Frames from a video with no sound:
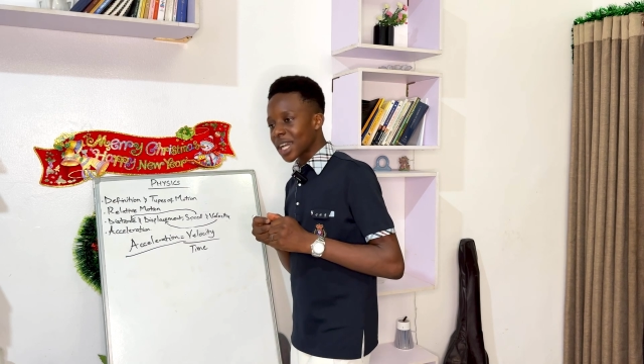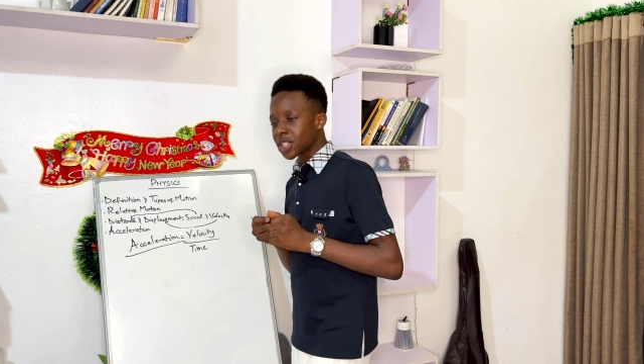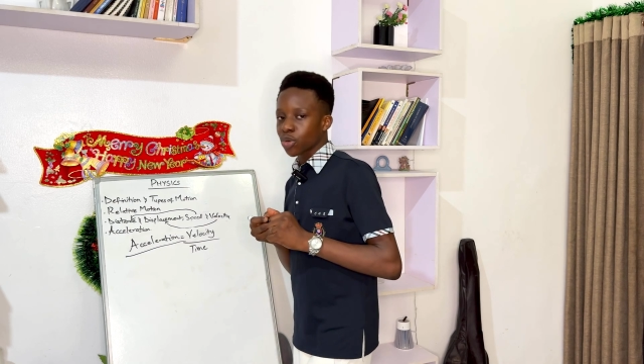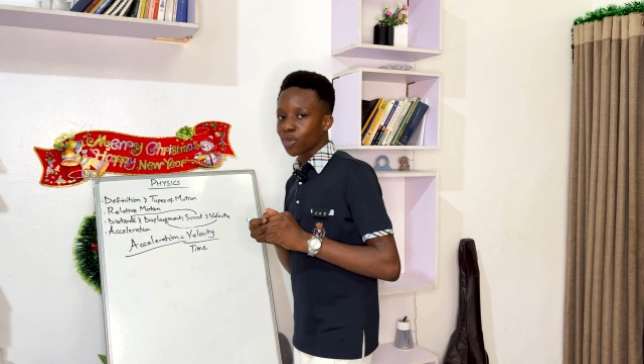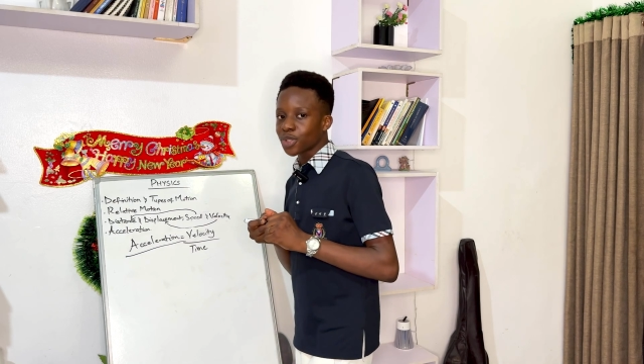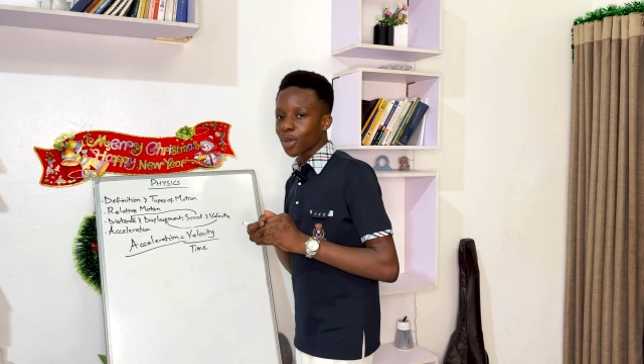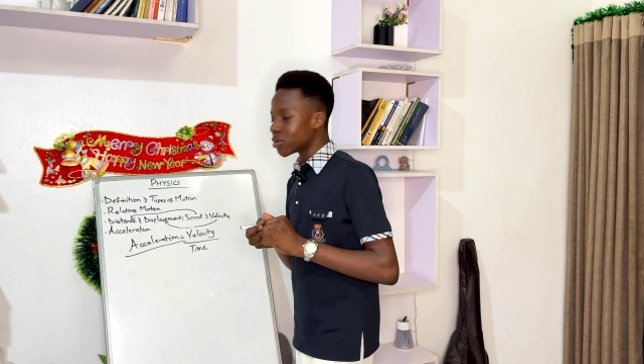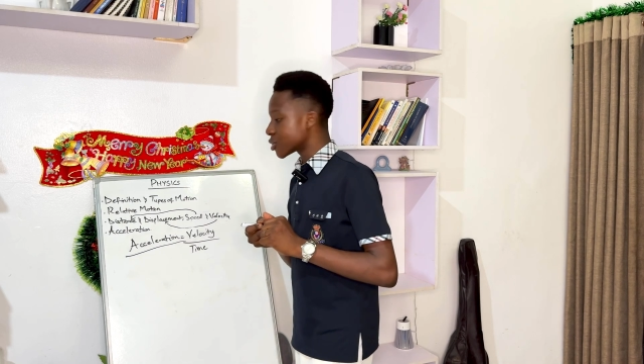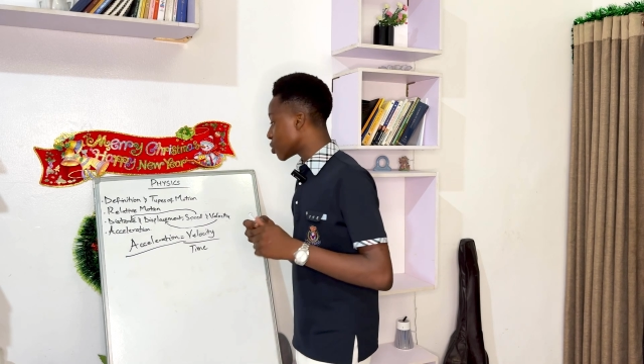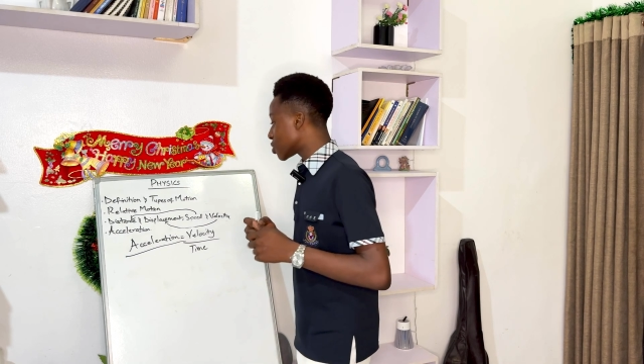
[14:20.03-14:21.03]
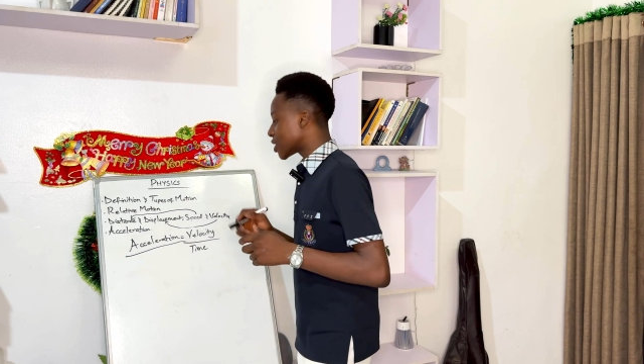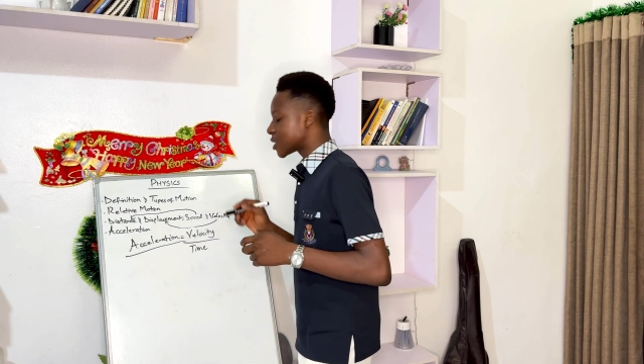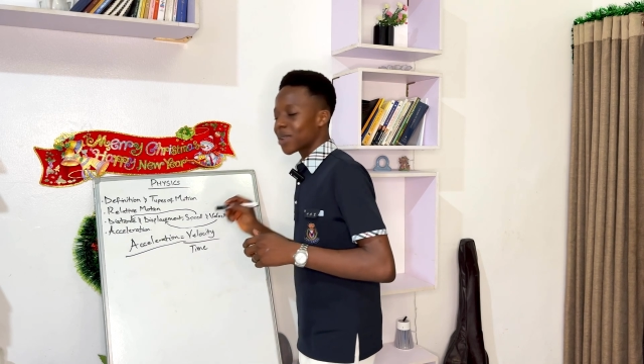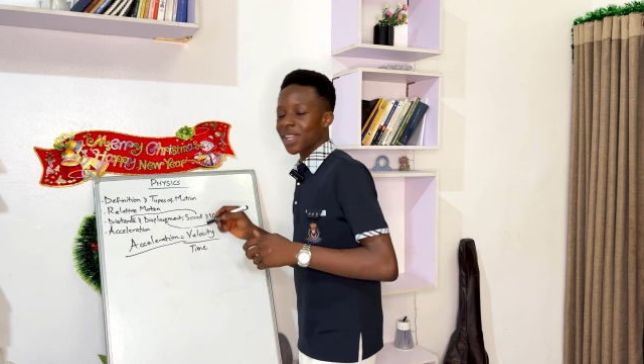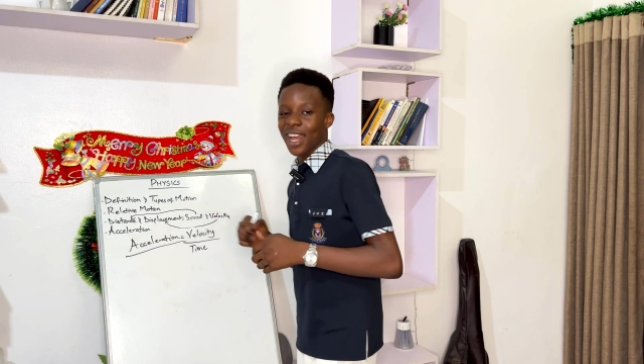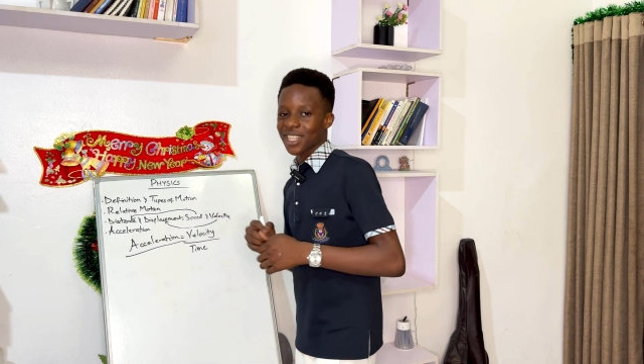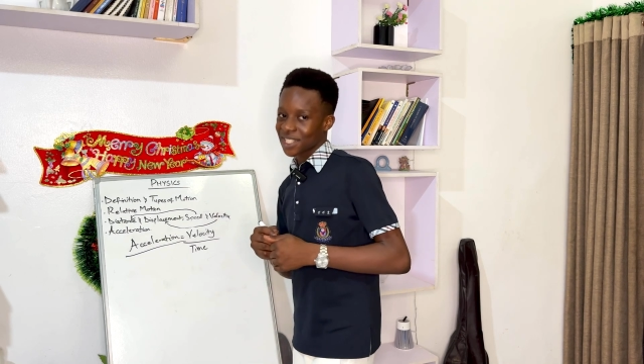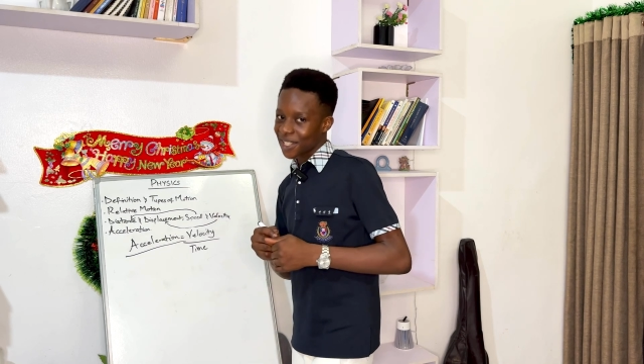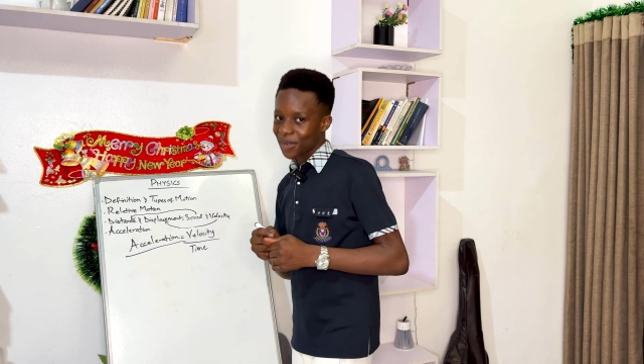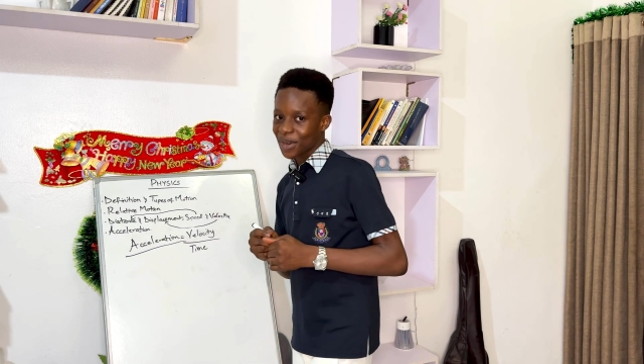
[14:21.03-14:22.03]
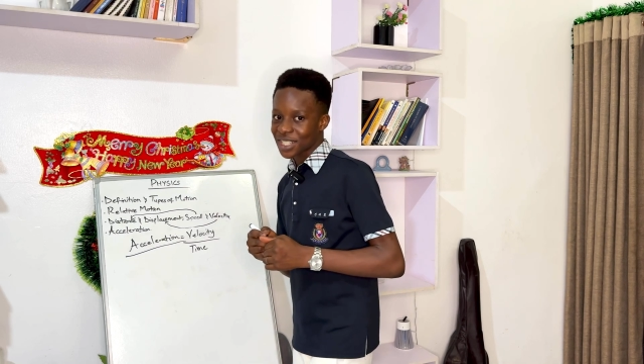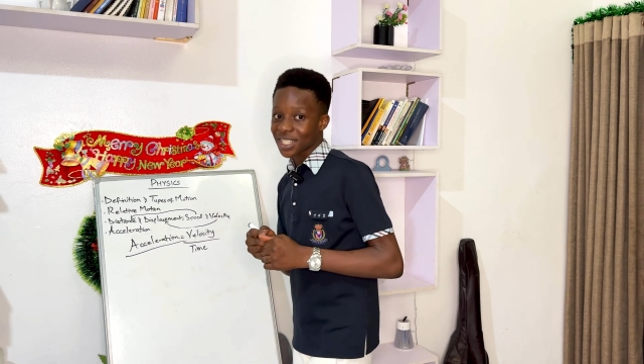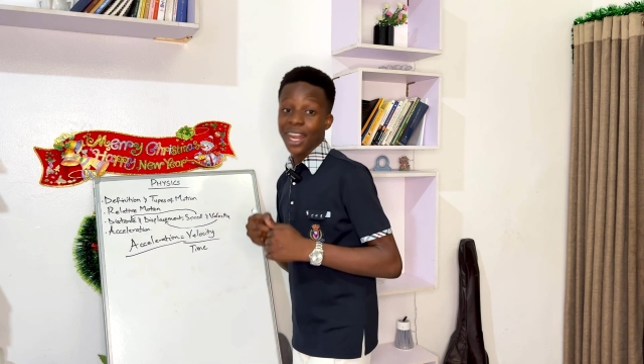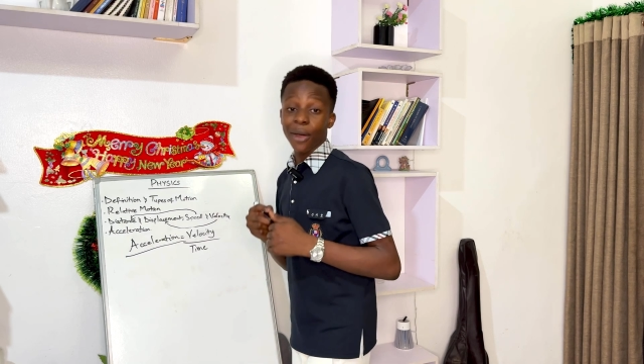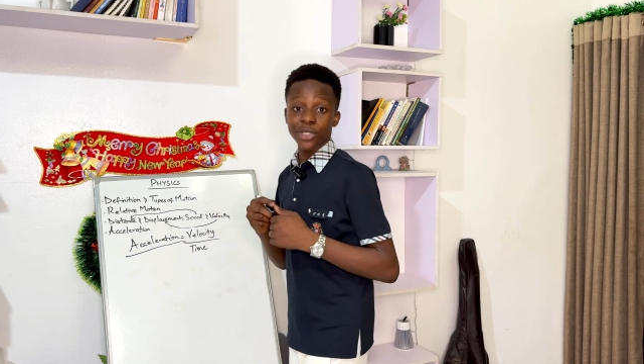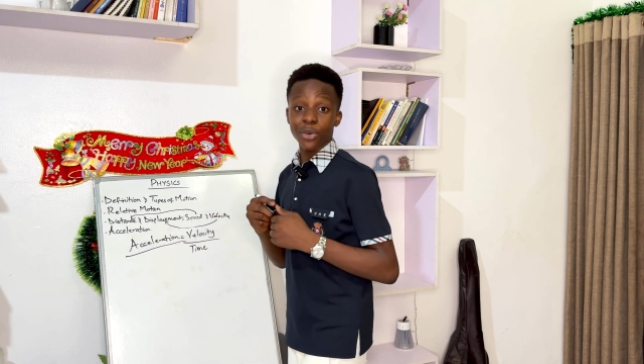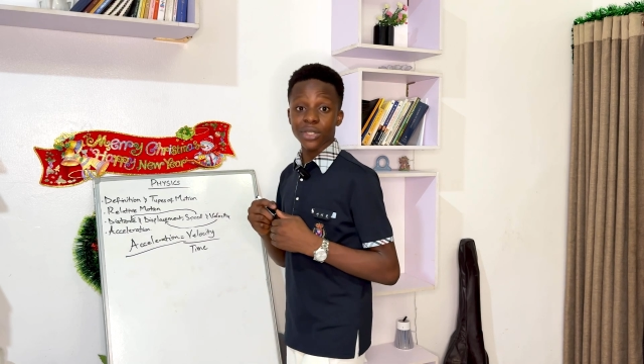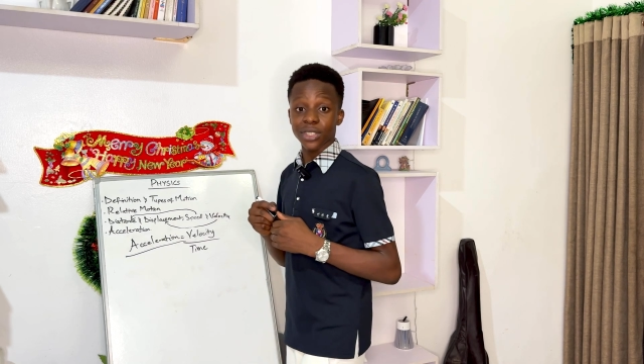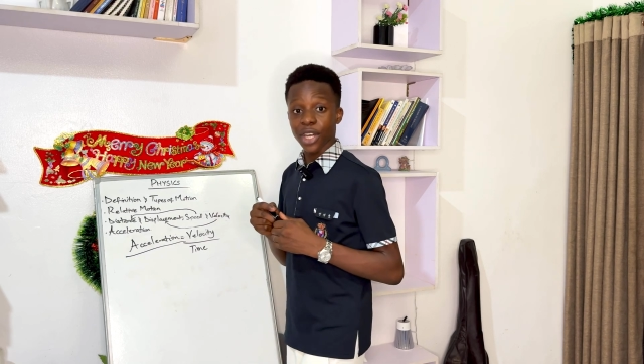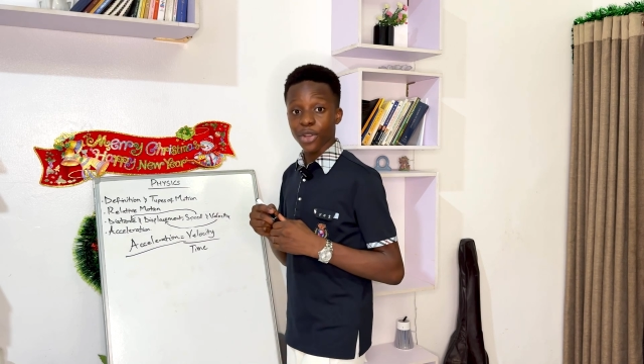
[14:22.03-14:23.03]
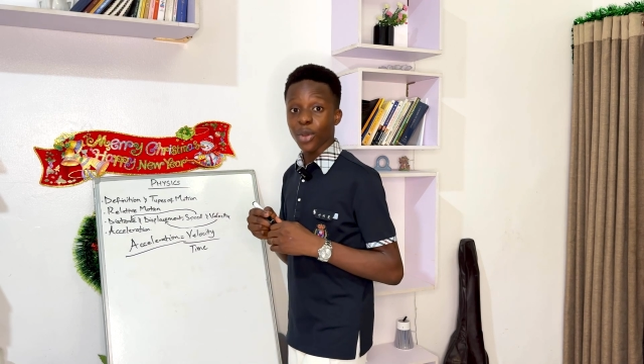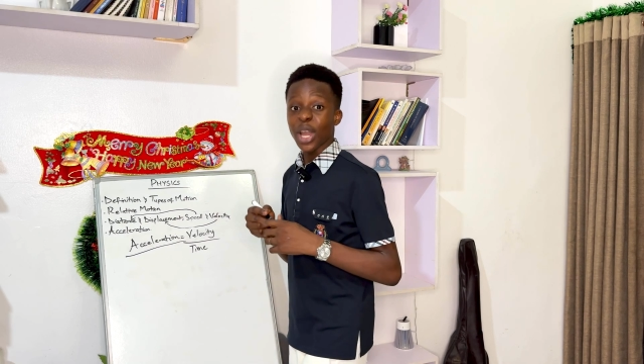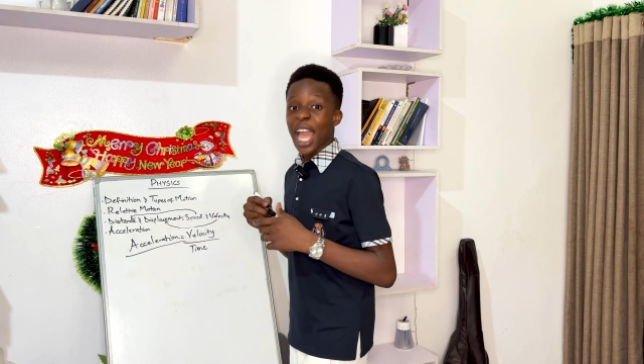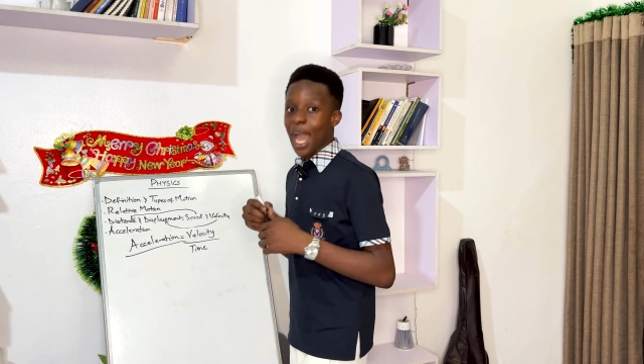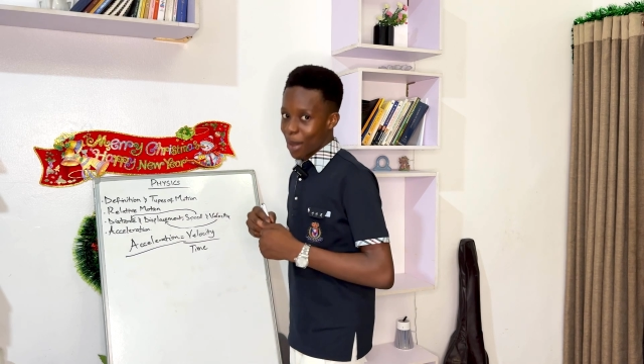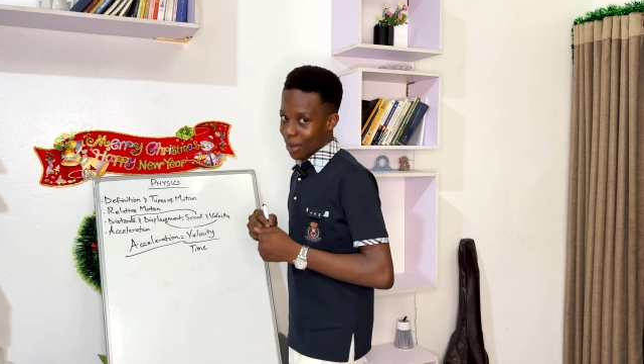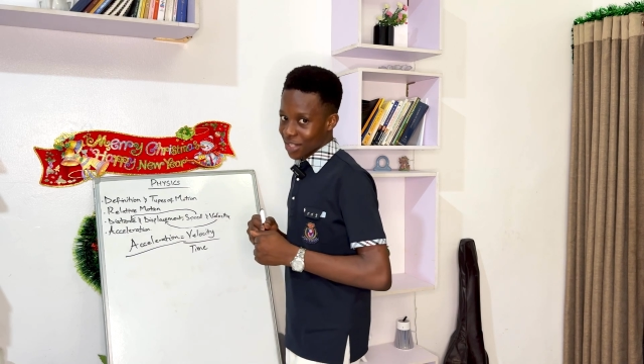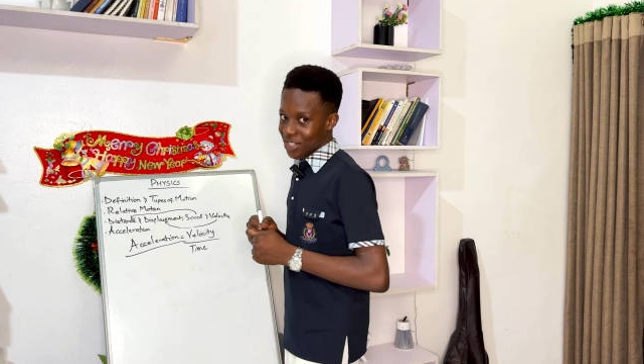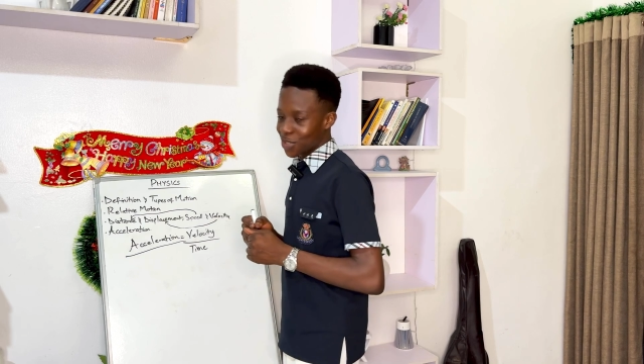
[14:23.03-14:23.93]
I told you I was going to explain acceleration. I was going to tell you about its